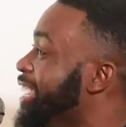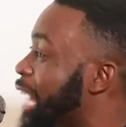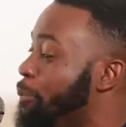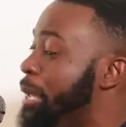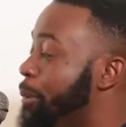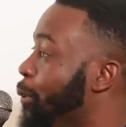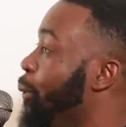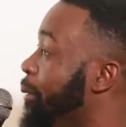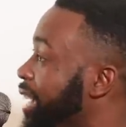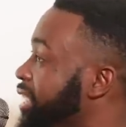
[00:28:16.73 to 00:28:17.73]
Yeah. Like
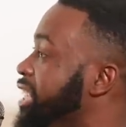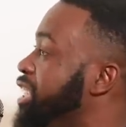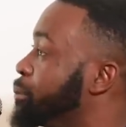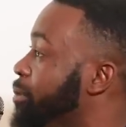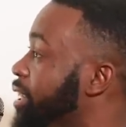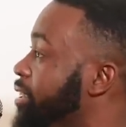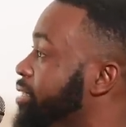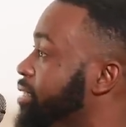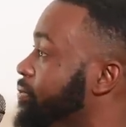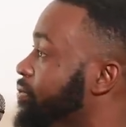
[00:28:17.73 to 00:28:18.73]
people pick these
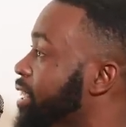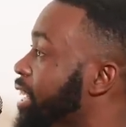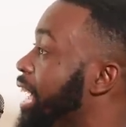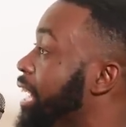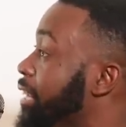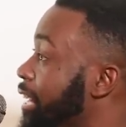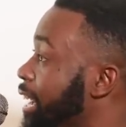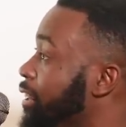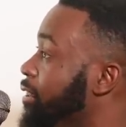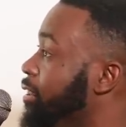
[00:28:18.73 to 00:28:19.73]
sprinters, and
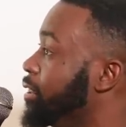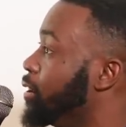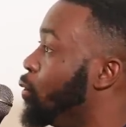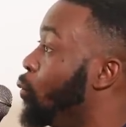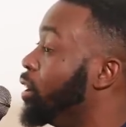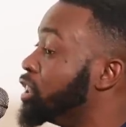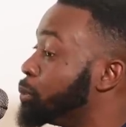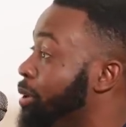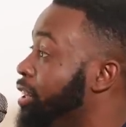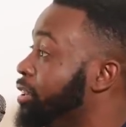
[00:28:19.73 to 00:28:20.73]
then when the
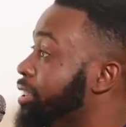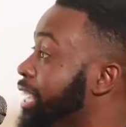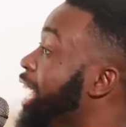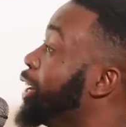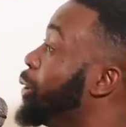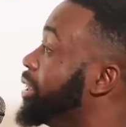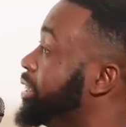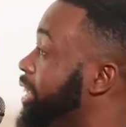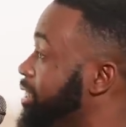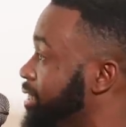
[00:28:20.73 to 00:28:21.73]
sprinter can't go the
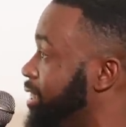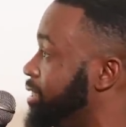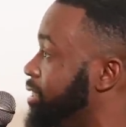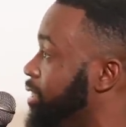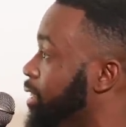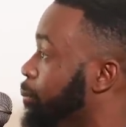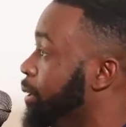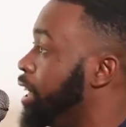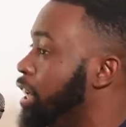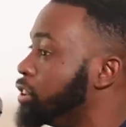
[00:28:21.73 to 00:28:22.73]
distance
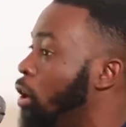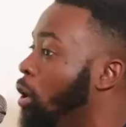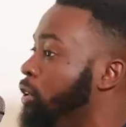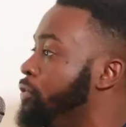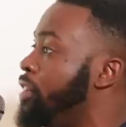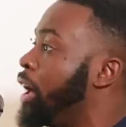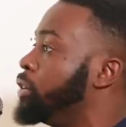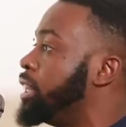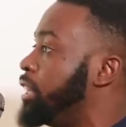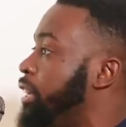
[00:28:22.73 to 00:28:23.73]
because all the
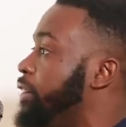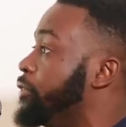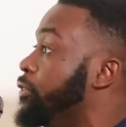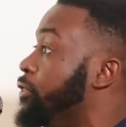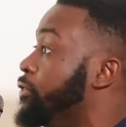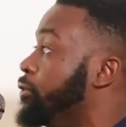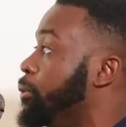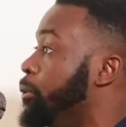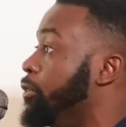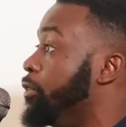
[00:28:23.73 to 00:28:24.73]
values that they
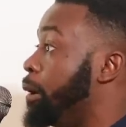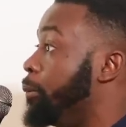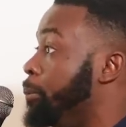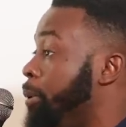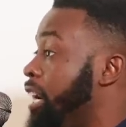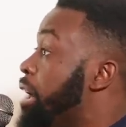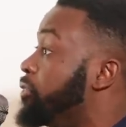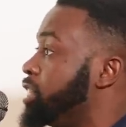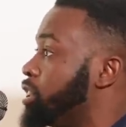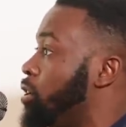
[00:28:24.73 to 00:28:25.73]
put an
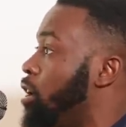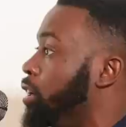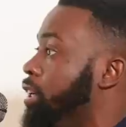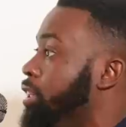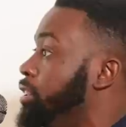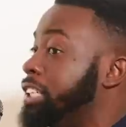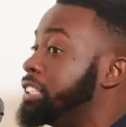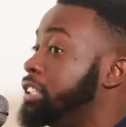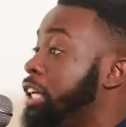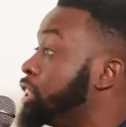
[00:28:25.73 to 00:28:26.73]
emphasis on
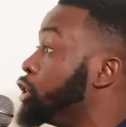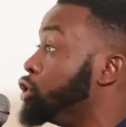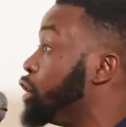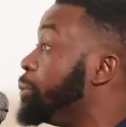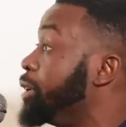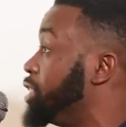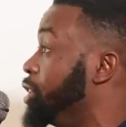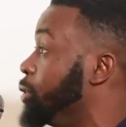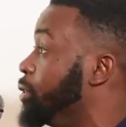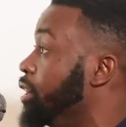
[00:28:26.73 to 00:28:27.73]
doesn't doesn't contribute
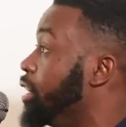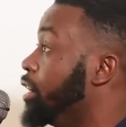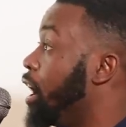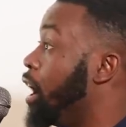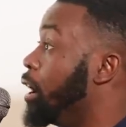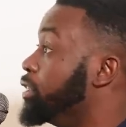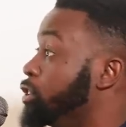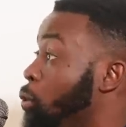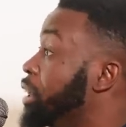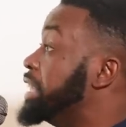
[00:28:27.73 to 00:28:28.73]
to a
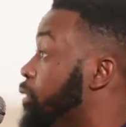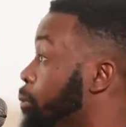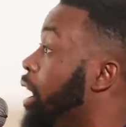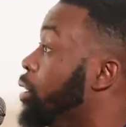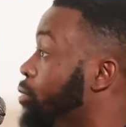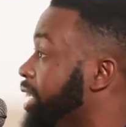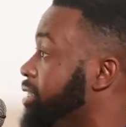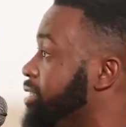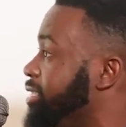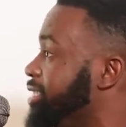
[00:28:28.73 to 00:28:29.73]
27 mile race.